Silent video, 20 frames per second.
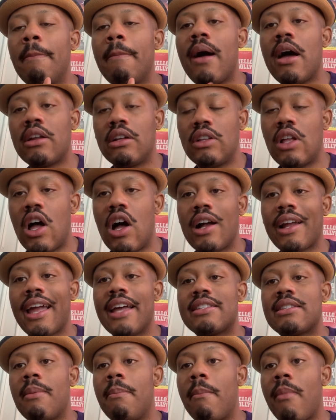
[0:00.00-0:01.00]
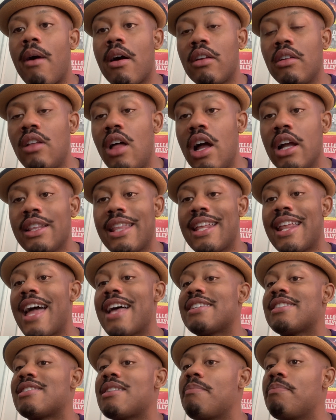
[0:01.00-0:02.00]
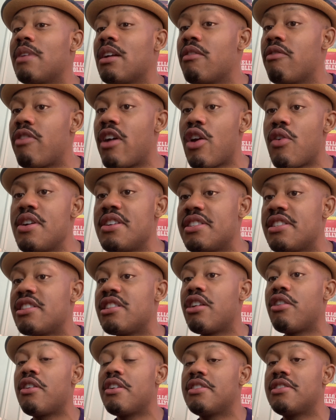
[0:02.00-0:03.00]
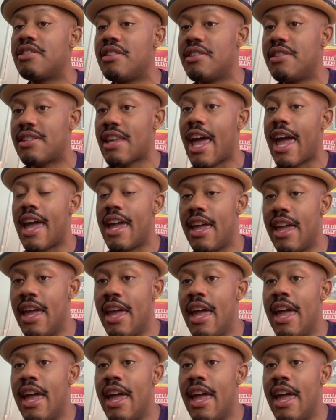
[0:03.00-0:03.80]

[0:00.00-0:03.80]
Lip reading: monologue is a monologue that has something very serious to say.